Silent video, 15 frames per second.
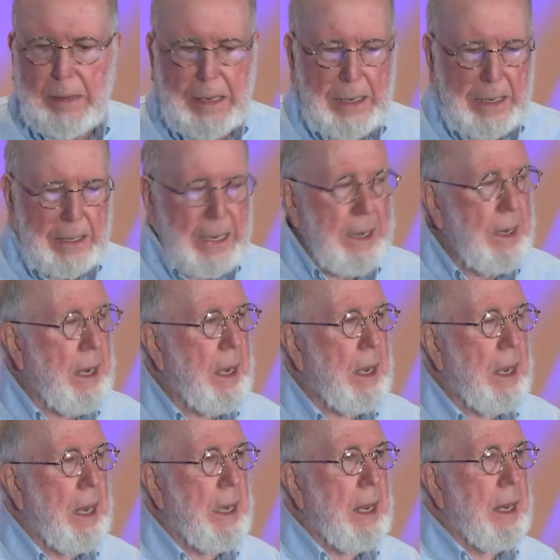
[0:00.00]
And, and, I,
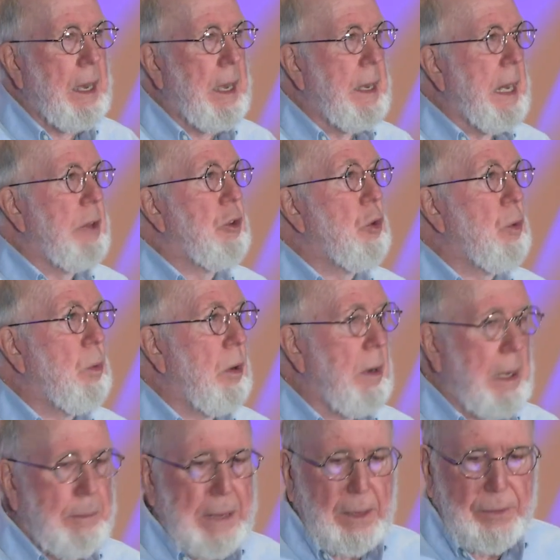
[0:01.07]
and, I, and I do worry
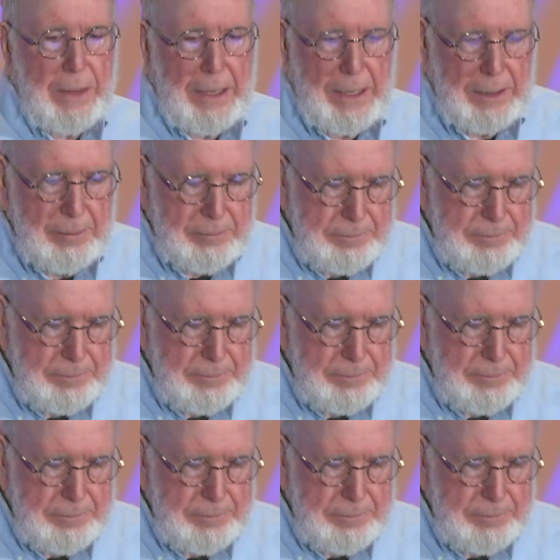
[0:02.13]
about that.